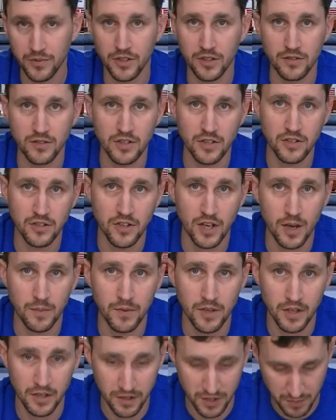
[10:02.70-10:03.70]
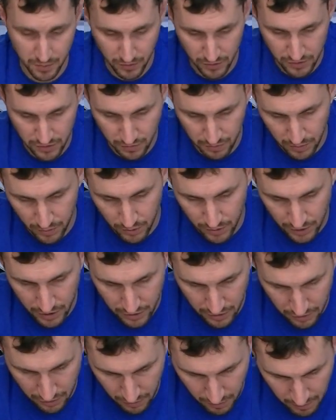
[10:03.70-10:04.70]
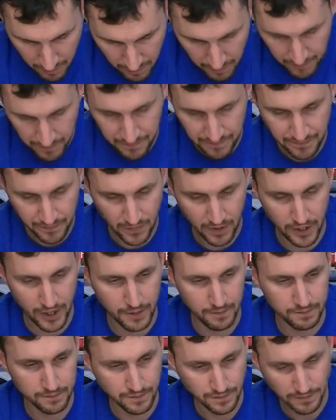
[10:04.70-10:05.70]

the GCM kit is supposed to bolt into. Okay?